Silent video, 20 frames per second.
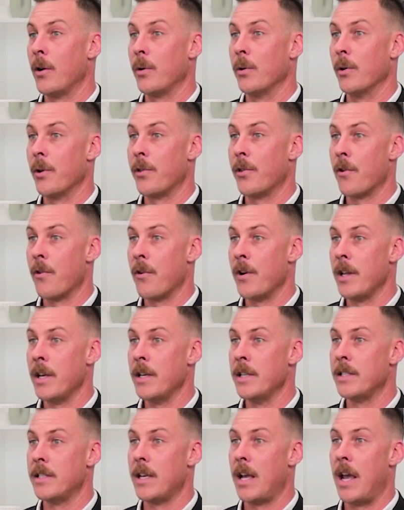local
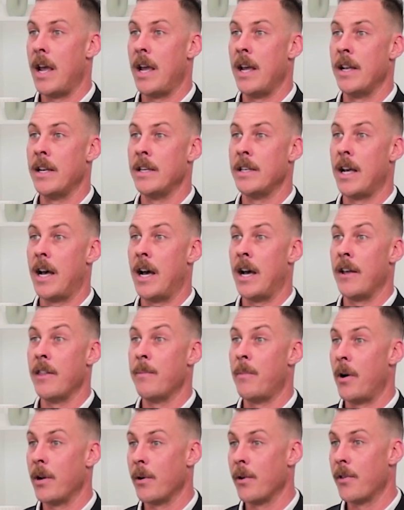authorities and the
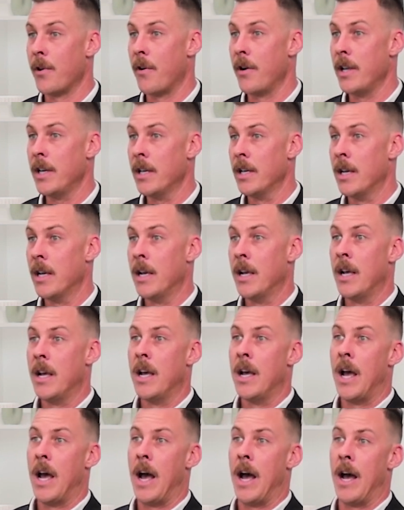mining authority.
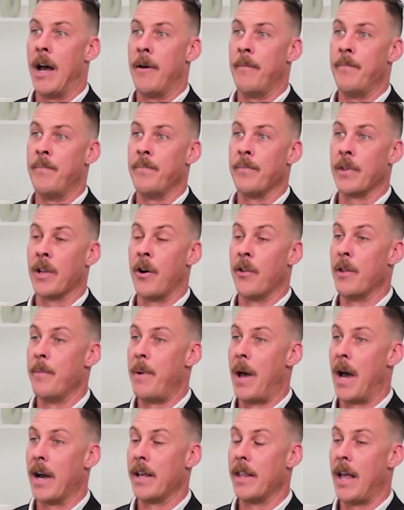On the
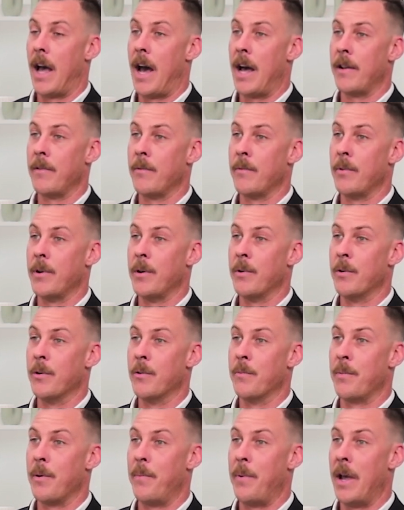back of that, we
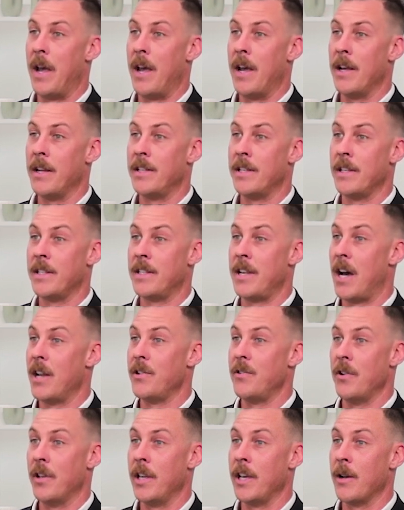will prepare to
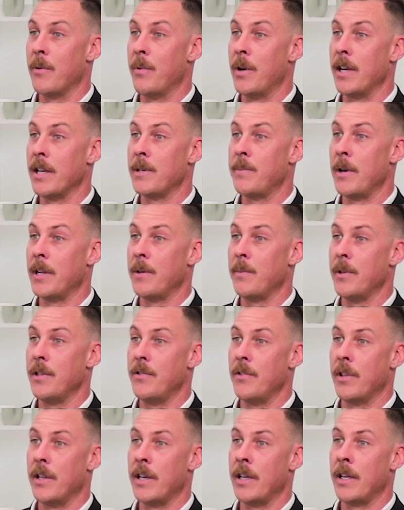start drilling, and we expect to be
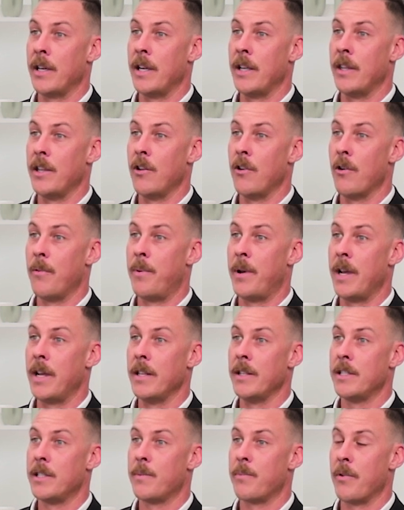drilling in the
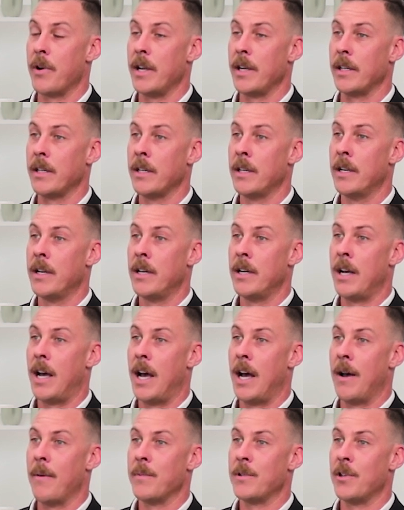European spring.
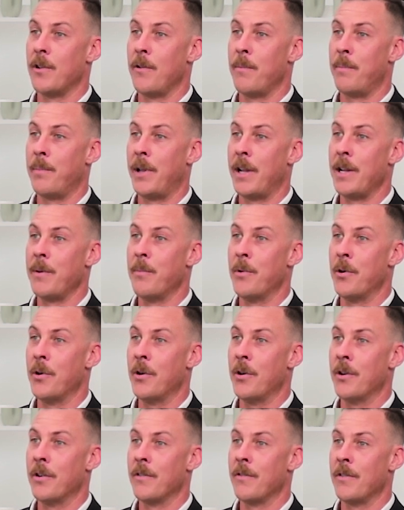So plenty
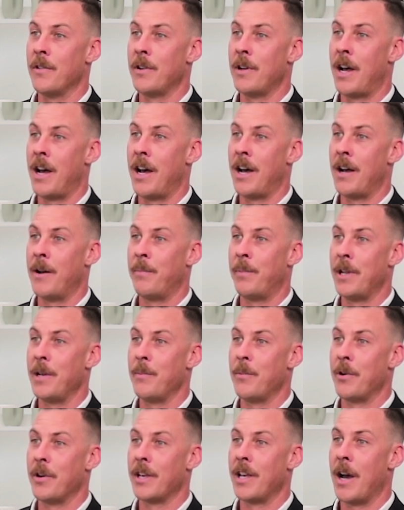more
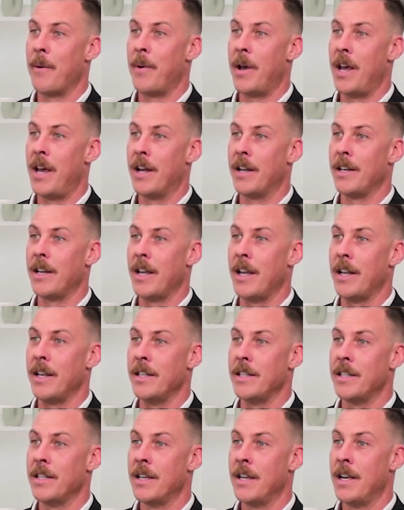to come out,
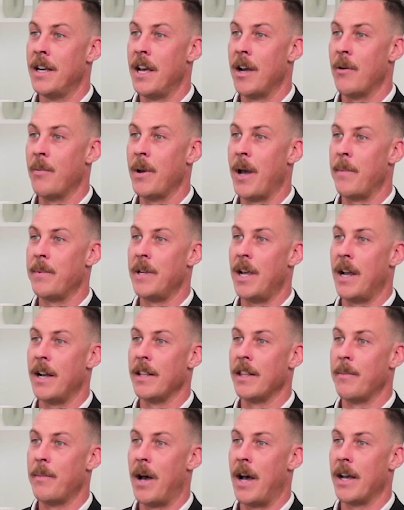and we'll be
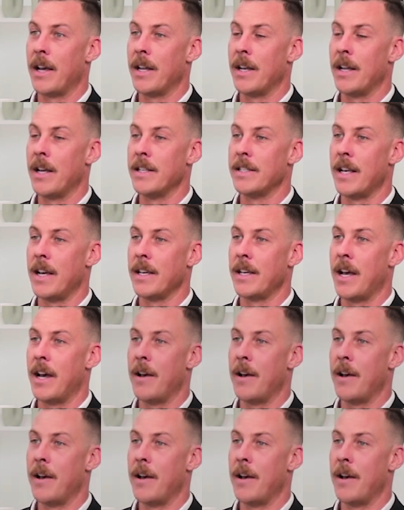updating the market as they